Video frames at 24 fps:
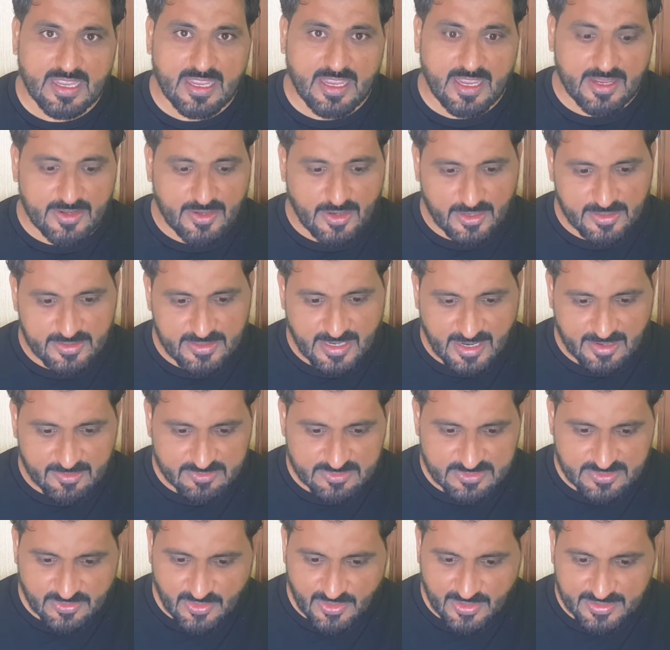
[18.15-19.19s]
and I have
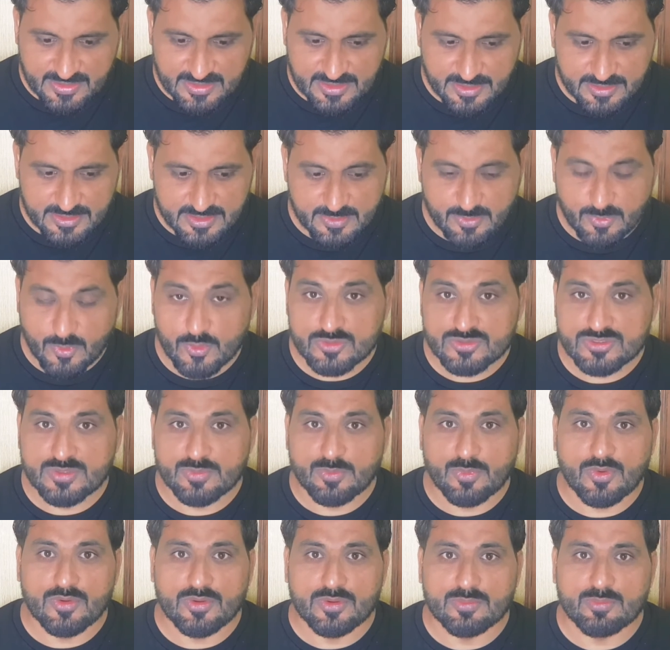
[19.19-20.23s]
selected the most
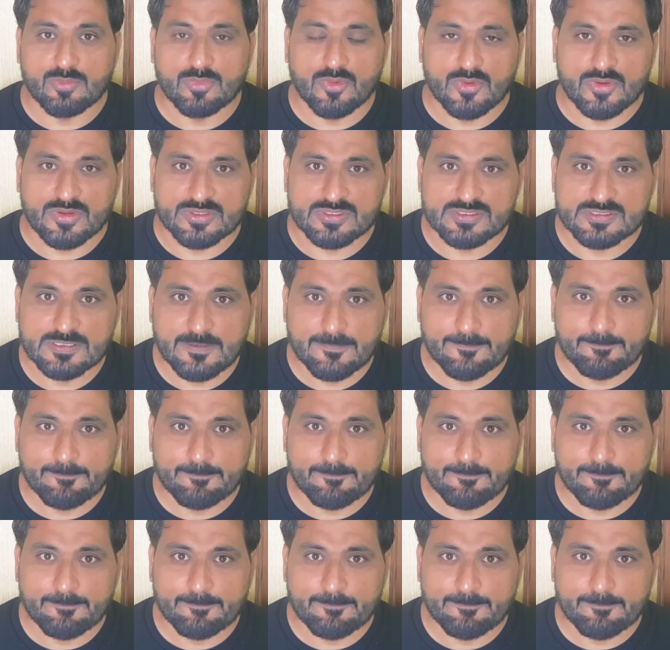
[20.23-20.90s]
important points.